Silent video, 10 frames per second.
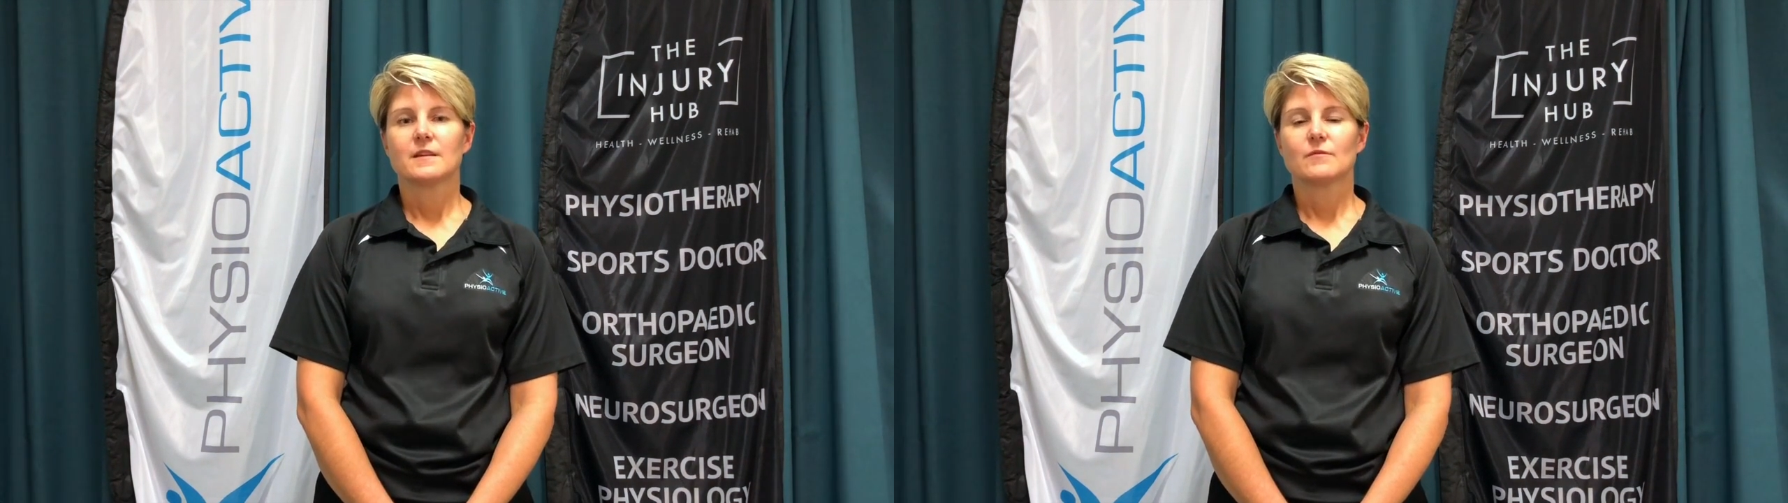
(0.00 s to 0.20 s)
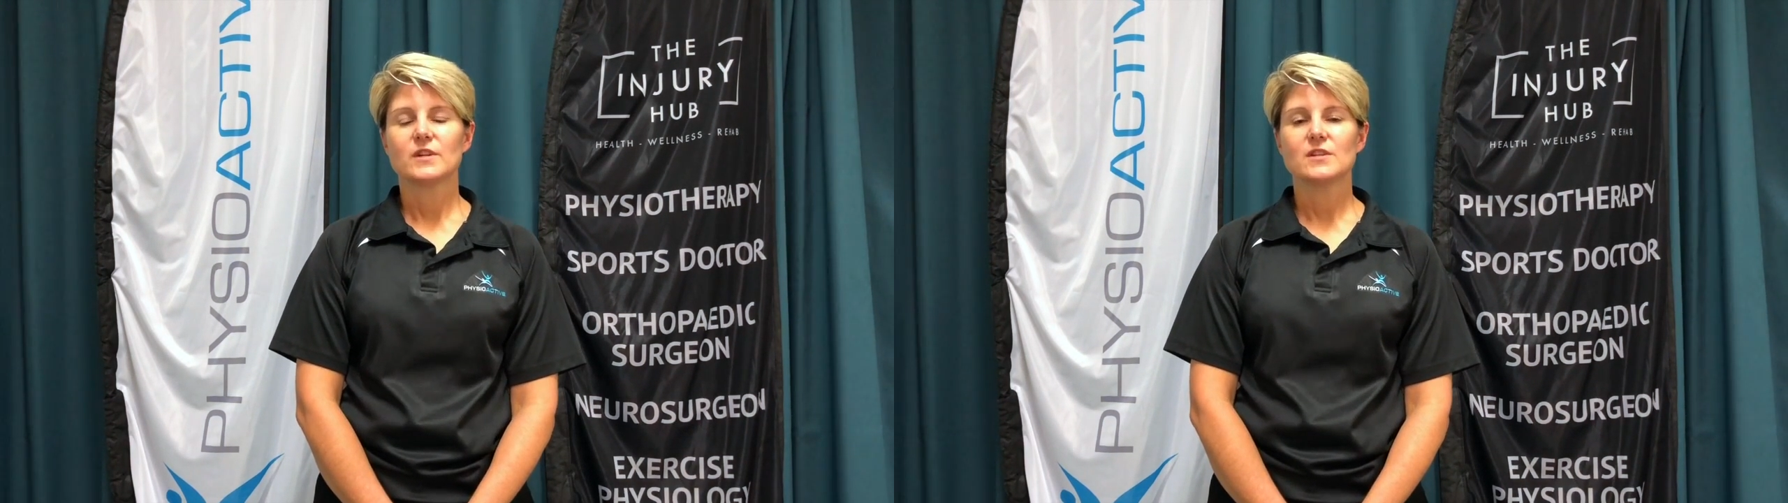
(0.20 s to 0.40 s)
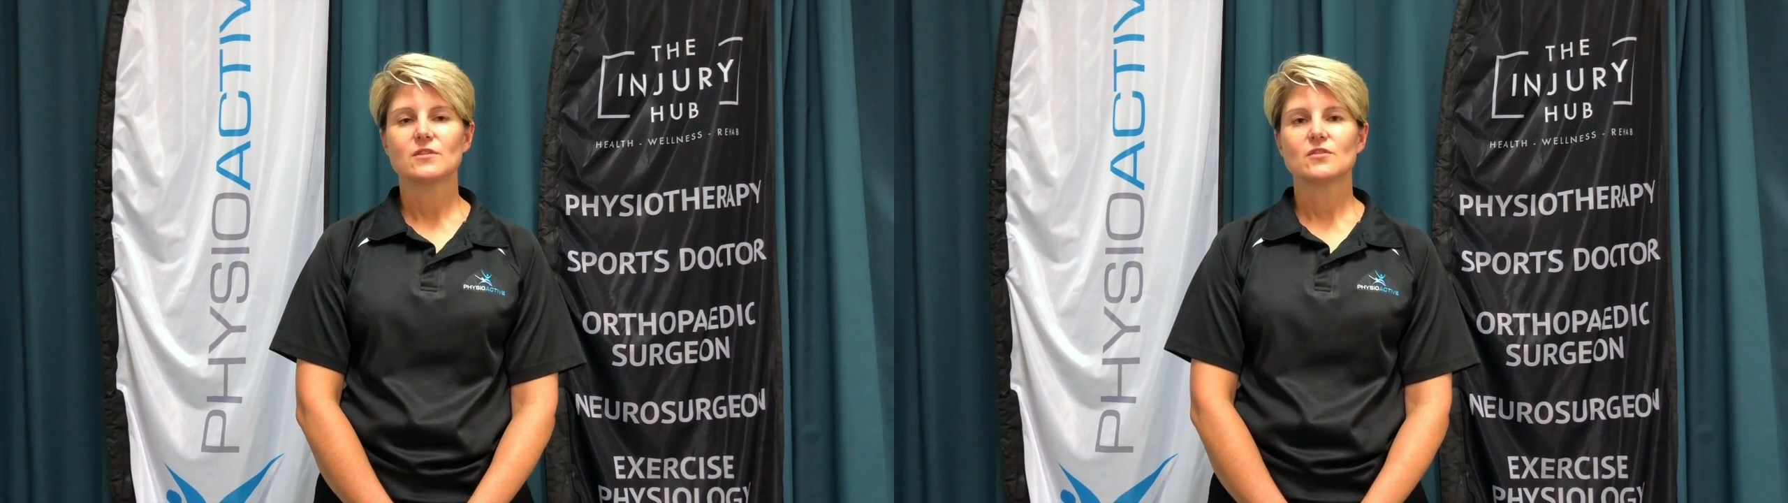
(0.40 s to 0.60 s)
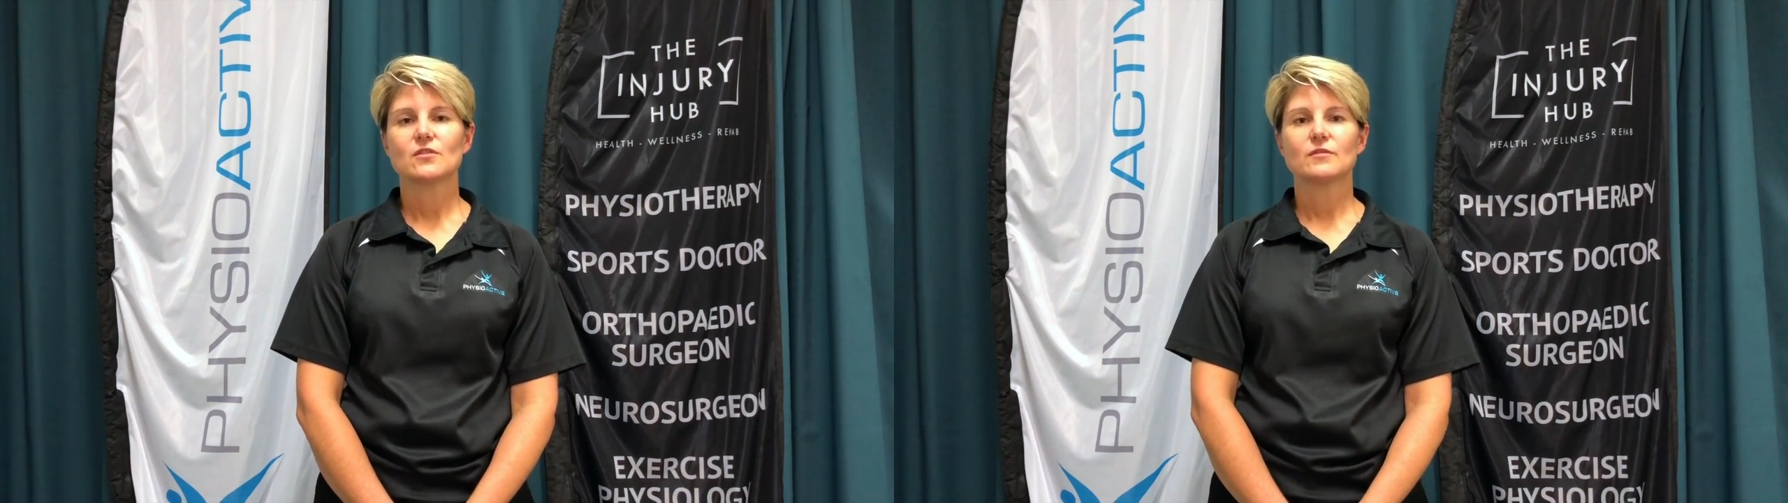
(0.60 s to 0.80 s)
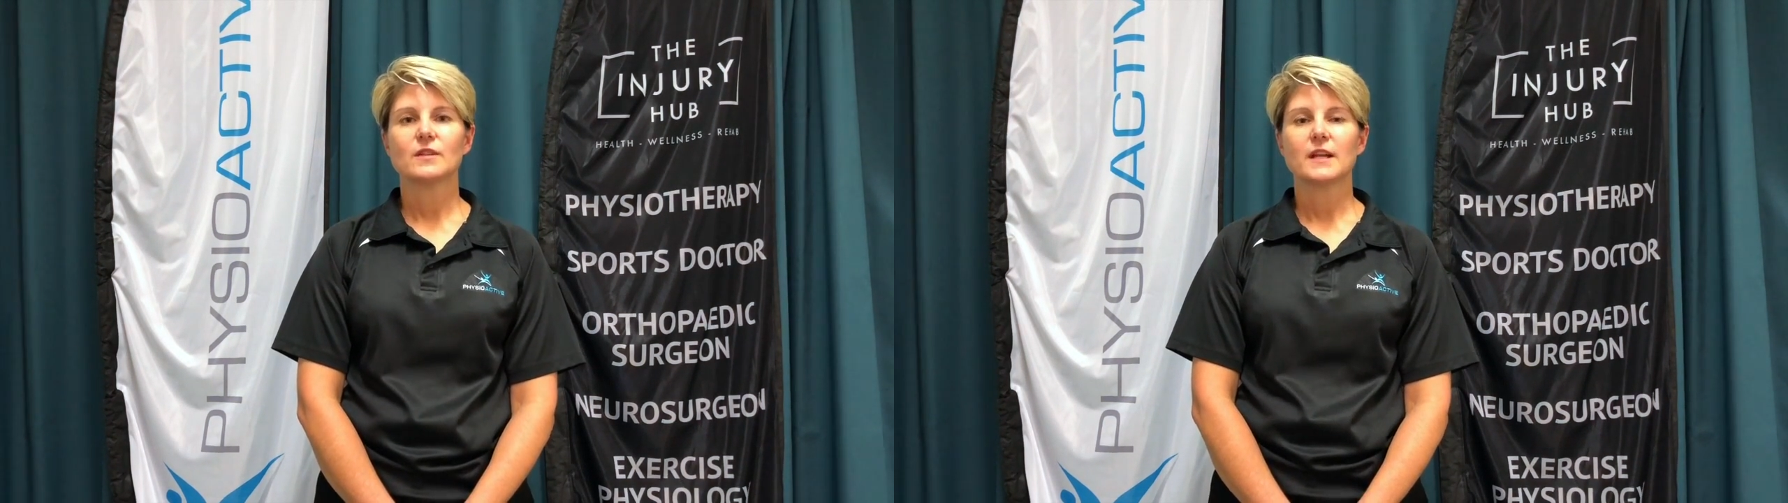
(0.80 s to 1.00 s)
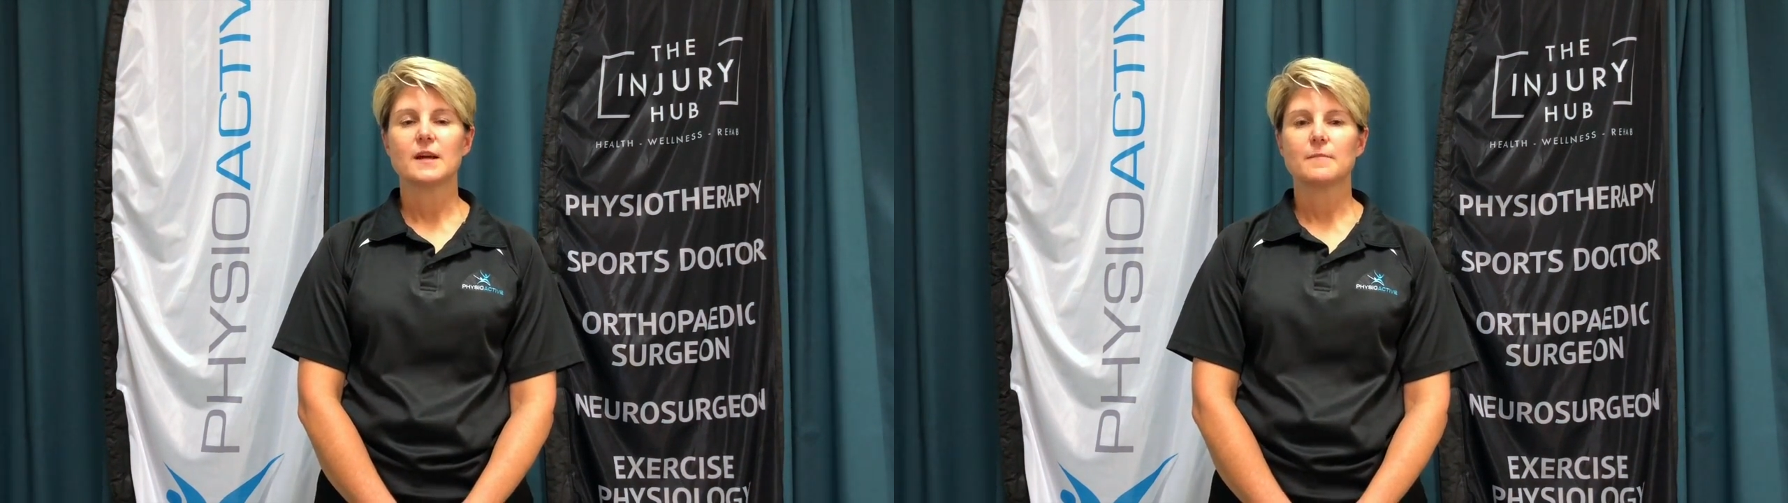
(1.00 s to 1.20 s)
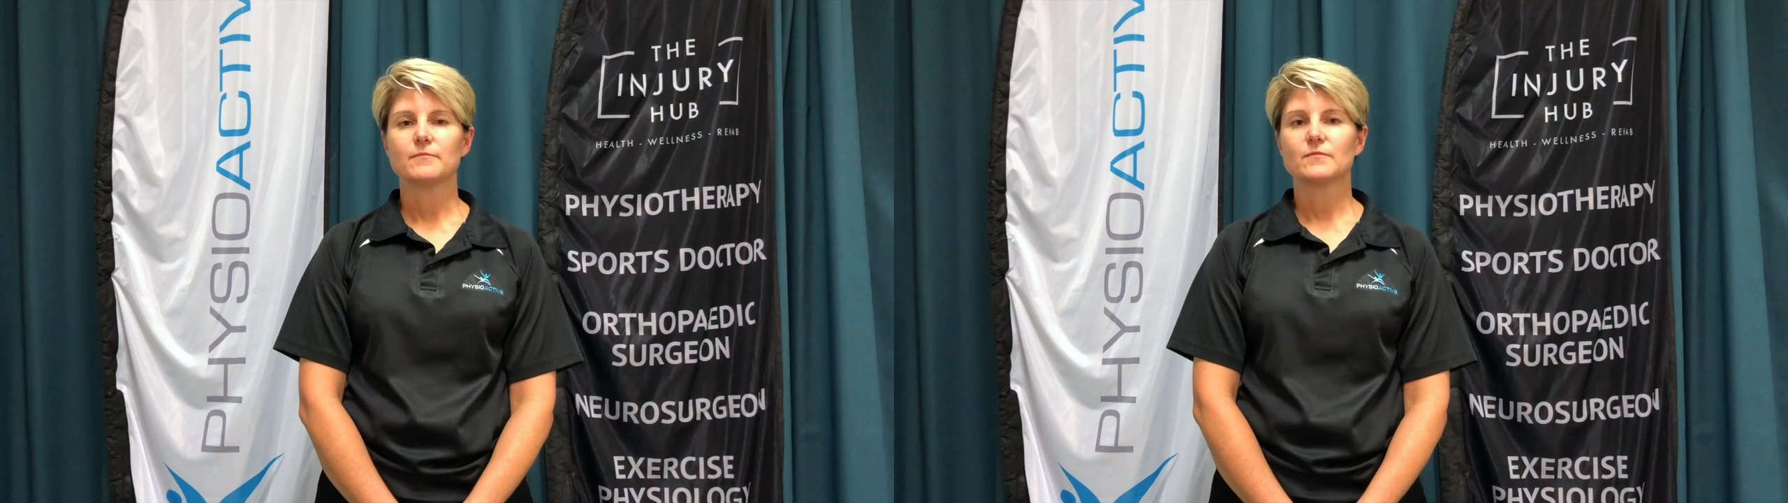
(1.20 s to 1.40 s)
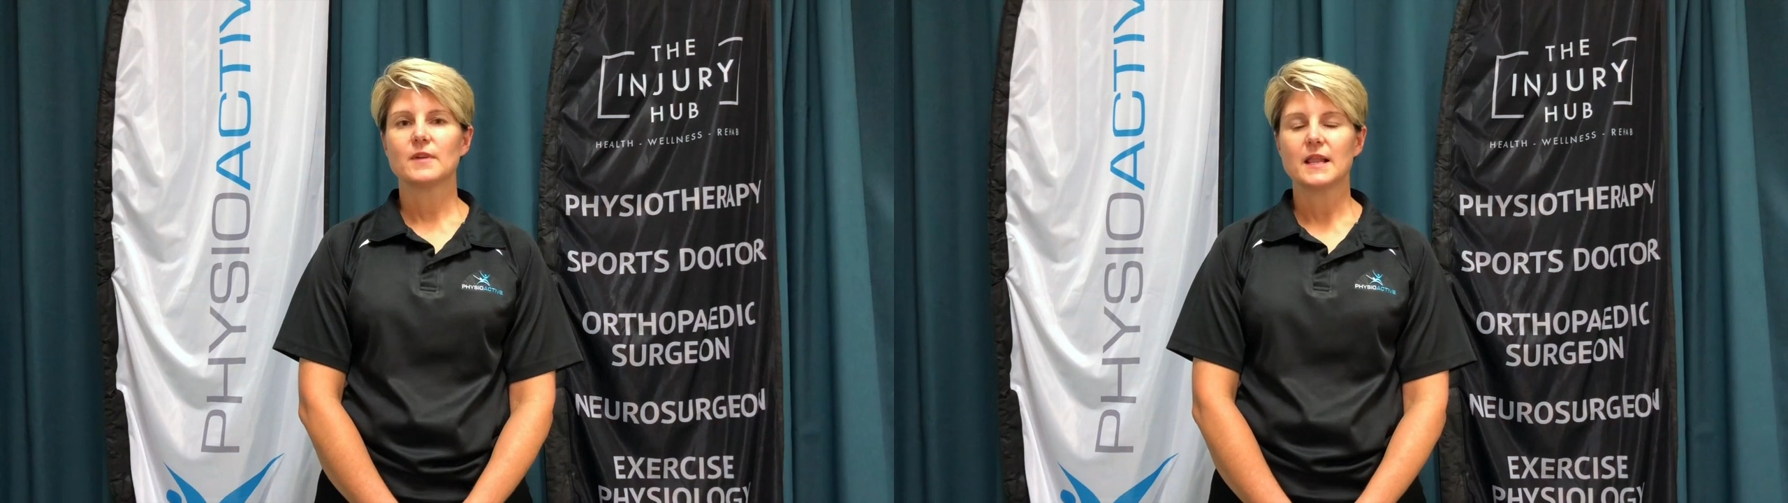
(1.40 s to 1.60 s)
Research on